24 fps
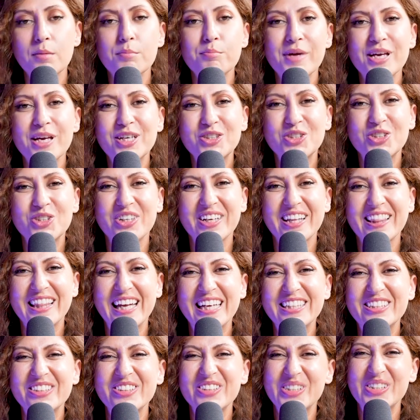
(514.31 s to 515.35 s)
Make sure
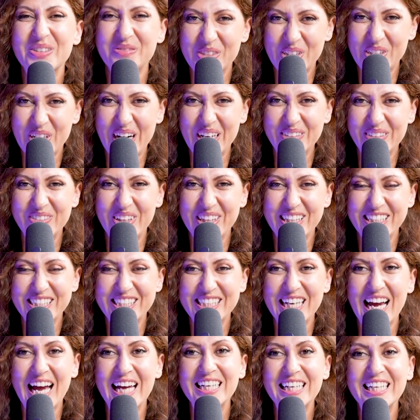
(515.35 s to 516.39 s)
that you subscribe to the
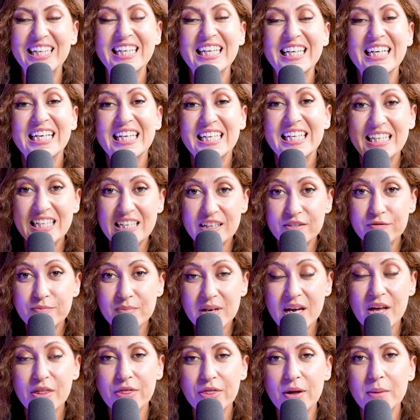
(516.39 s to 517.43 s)
channel, leave
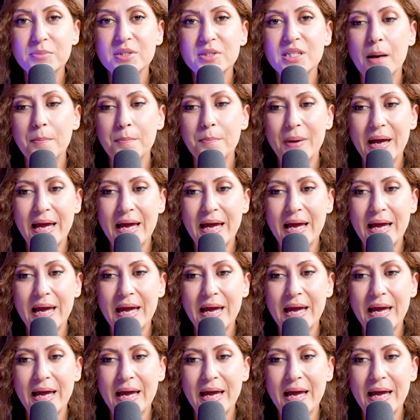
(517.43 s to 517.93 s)
me a thumbs up,